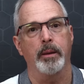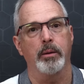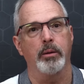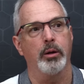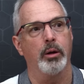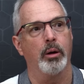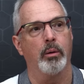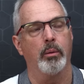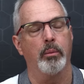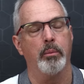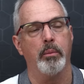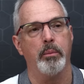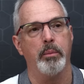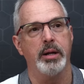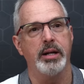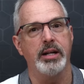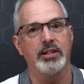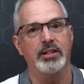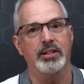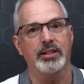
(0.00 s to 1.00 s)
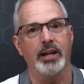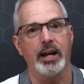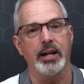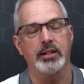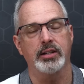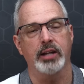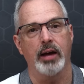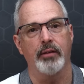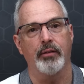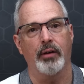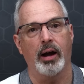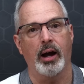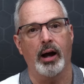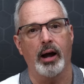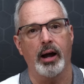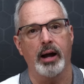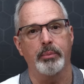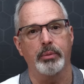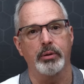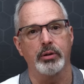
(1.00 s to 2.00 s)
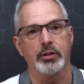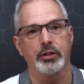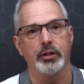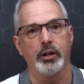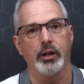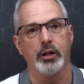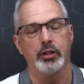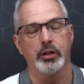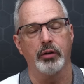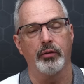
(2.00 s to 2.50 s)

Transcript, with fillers: You know, many states have a high percentage